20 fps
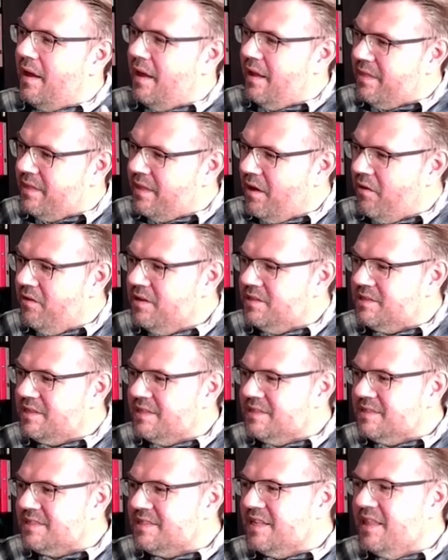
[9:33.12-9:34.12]
There is a
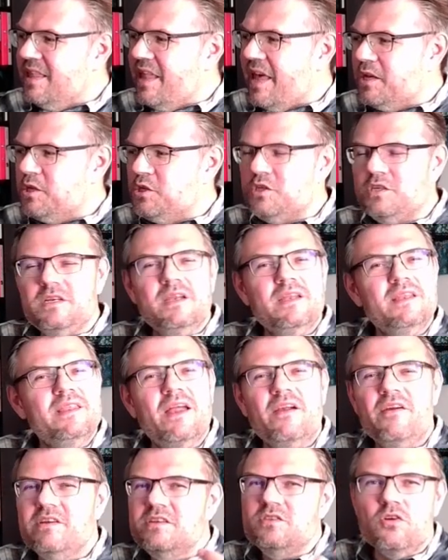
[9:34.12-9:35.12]
selection.
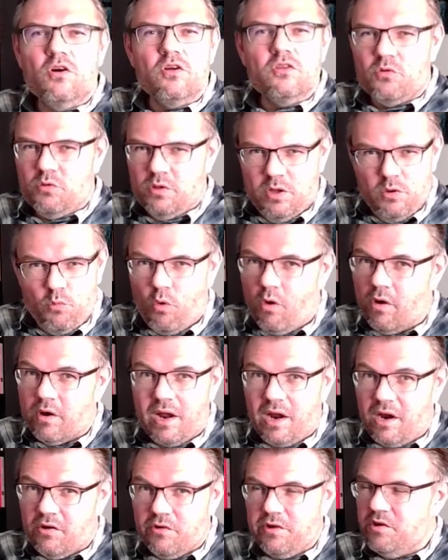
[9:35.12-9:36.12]
There is not only one
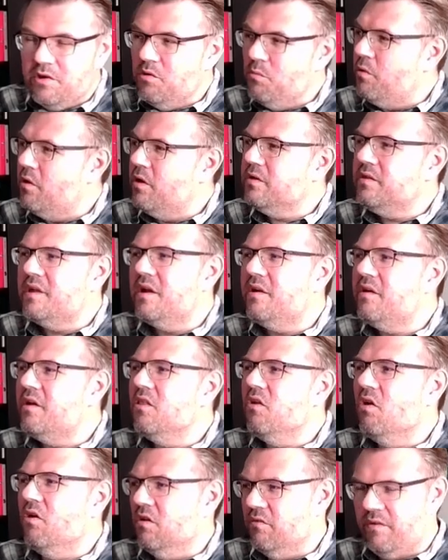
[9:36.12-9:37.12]
Arduino board, there are a
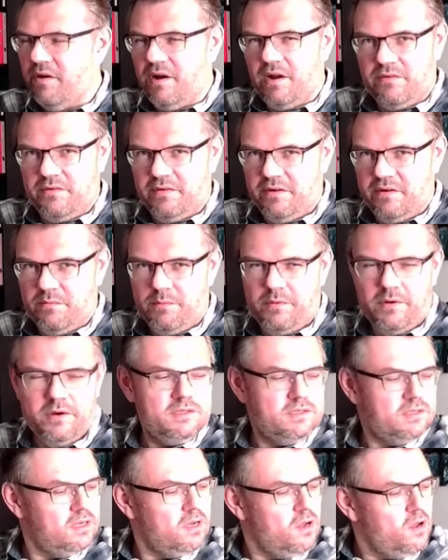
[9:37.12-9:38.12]
lot of Arduino
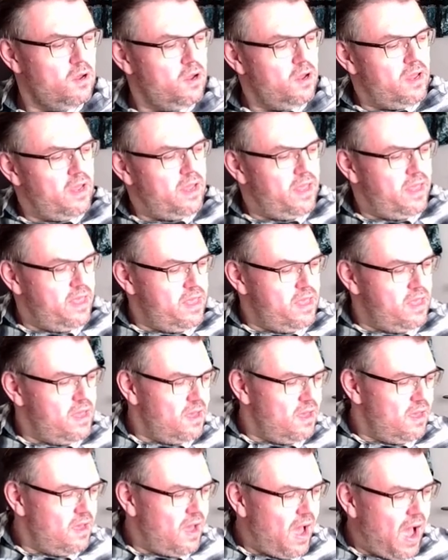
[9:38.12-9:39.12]
boards.
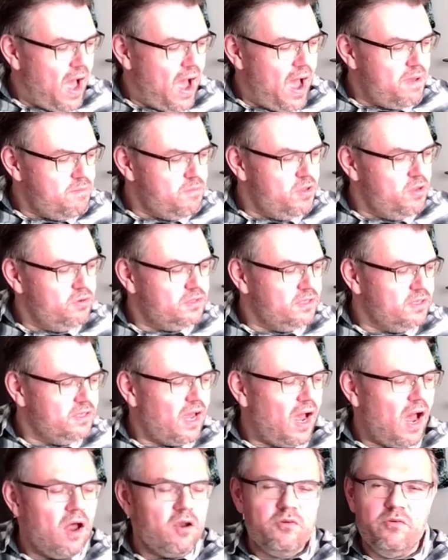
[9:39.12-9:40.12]
Here I'm using the
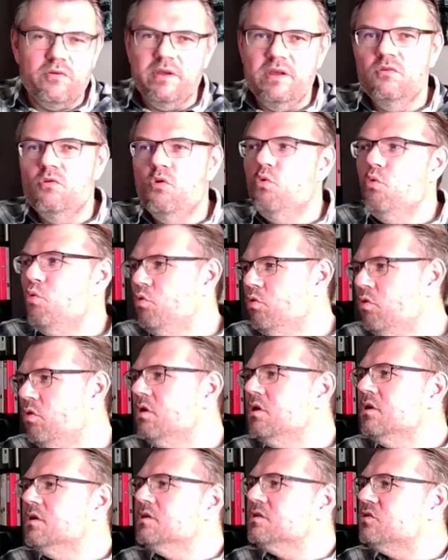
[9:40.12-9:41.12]
Arduino
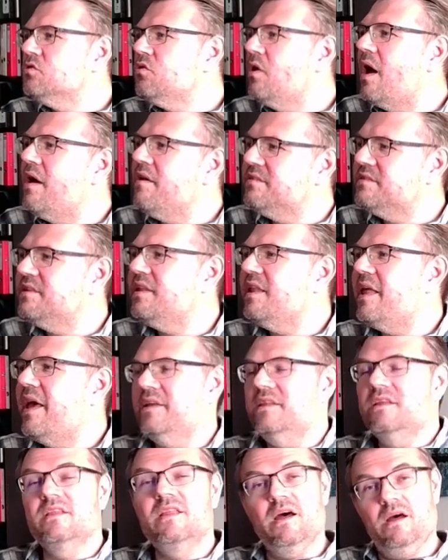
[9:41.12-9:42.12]
Uno, so I have
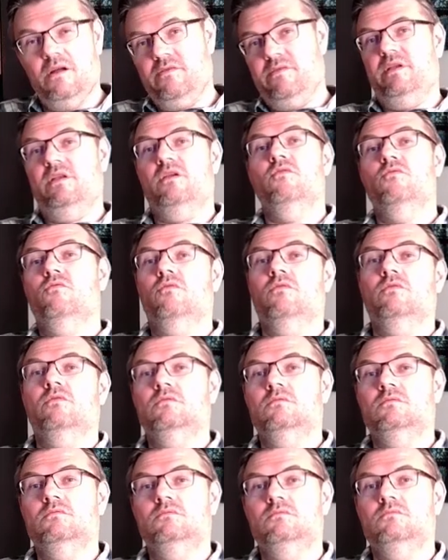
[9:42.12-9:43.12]
selected Arduino Uno.
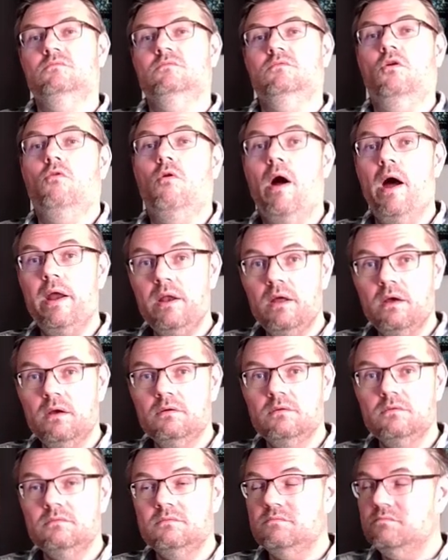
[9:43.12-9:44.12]
Alright,
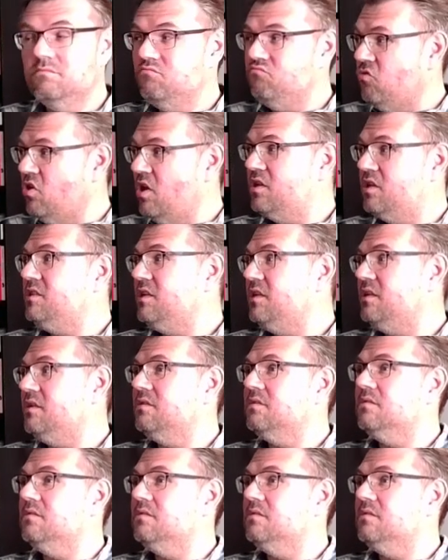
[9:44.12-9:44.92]
that's it.